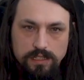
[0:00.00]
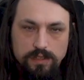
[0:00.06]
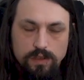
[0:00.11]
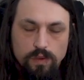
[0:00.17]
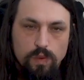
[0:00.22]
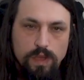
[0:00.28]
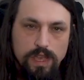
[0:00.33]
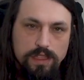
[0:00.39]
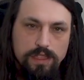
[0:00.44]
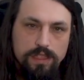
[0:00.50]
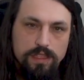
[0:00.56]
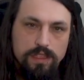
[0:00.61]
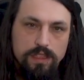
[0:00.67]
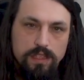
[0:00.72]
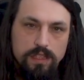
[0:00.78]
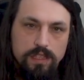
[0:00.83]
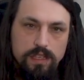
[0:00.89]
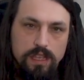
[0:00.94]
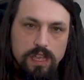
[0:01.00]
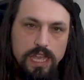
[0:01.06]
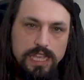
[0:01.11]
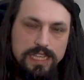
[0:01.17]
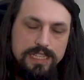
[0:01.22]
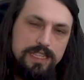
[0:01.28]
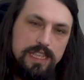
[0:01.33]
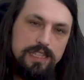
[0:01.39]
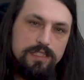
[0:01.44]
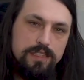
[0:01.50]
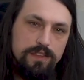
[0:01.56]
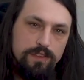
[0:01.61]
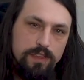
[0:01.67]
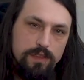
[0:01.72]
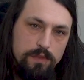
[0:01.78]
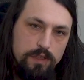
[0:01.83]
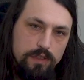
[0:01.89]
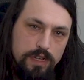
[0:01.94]
with a sense of
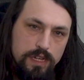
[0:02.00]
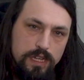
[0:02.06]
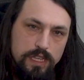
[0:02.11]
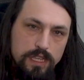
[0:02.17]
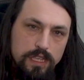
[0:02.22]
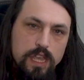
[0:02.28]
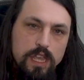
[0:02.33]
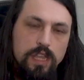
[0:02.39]
community.